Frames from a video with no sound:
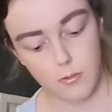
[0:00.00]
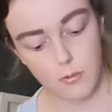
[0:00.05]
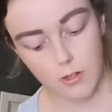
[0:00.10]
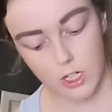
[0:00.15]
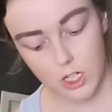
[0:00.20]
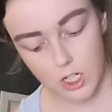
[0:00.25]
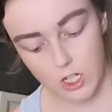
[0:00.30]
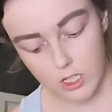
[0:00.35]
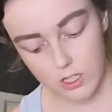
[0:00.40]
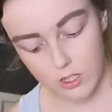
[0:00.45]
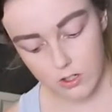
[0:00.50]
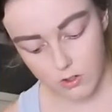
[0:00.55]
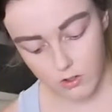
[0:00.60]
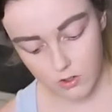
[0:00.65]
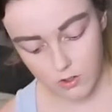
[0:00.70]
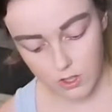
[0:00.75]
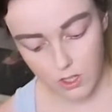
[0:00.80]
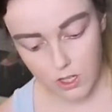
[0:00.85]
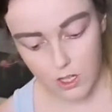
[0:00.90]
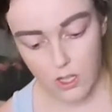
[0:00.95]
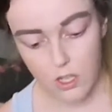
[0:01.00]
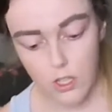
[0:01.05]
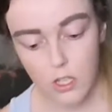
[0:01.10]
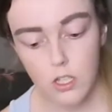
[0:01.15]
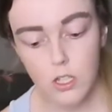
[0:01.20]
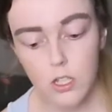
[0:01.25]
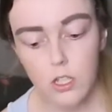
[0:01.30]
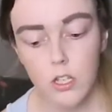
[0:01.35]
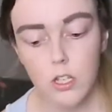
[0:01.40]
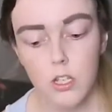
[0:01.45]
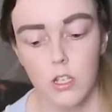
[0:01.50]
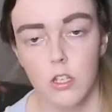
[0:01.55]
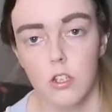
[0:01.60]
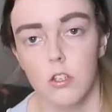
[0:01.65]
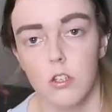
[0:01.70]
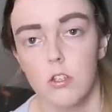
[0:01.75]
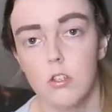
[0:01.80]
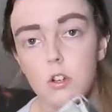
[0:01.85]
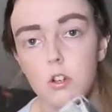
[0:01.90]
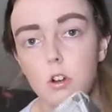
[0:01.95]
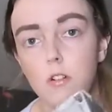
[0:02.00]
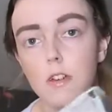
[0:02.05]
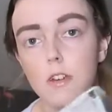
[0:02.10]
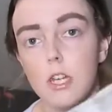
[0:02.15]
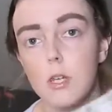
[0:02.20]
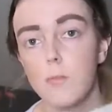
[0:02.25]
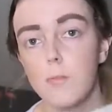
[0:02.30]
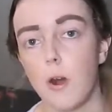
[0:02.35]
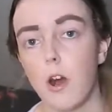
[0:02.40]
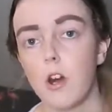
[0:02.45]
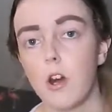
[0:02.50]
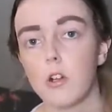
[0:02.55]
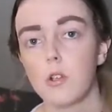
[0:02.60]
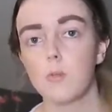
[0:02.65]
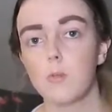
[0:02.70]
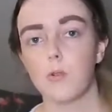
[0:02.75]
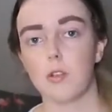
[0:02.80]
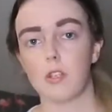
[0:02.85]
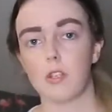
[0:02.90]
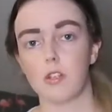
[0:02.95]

which is another storage box, but